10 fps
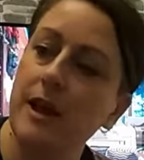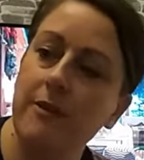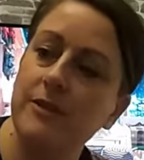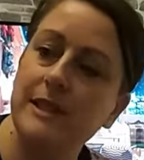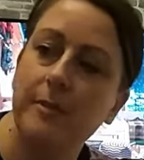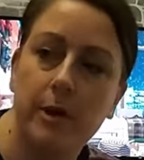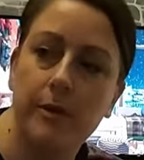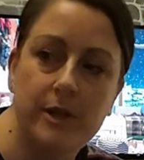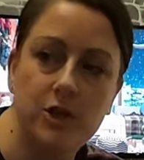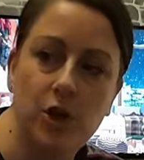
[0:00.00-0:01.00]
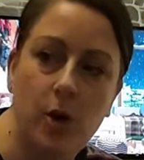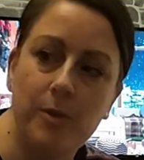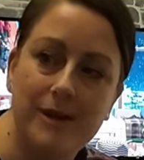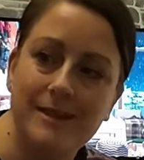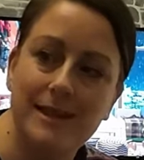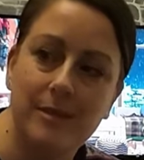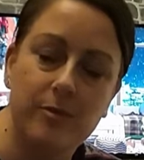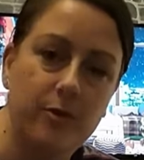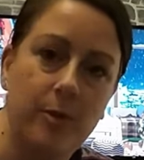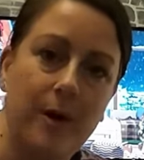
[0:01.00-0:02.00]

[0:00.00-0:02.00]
Every time I go in a shop and I see them for